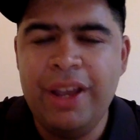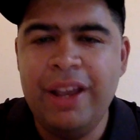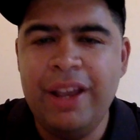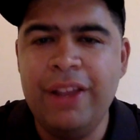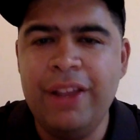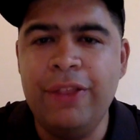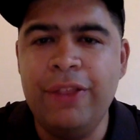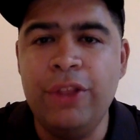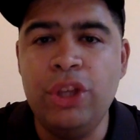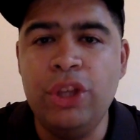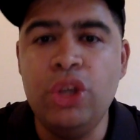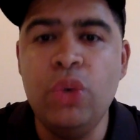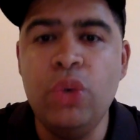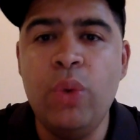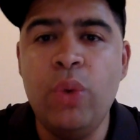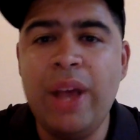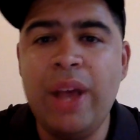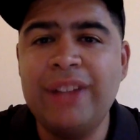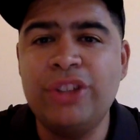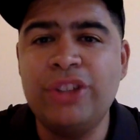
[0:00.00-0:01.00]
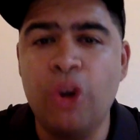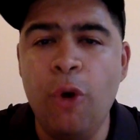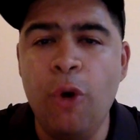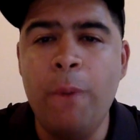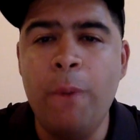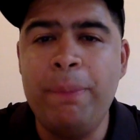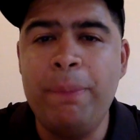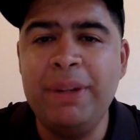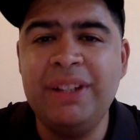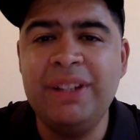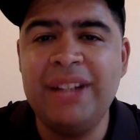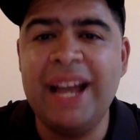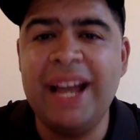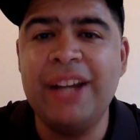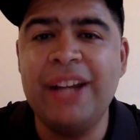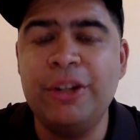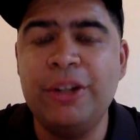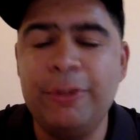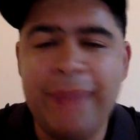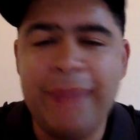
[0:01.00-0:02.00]
in the U.S. Open
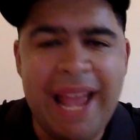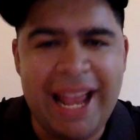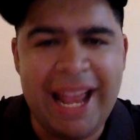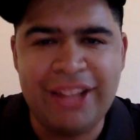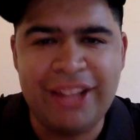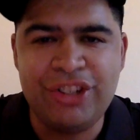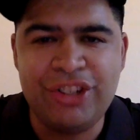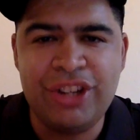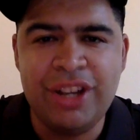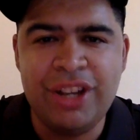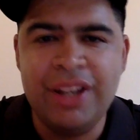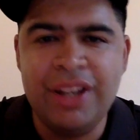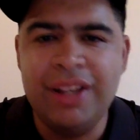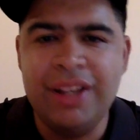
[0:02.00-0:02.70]
title match.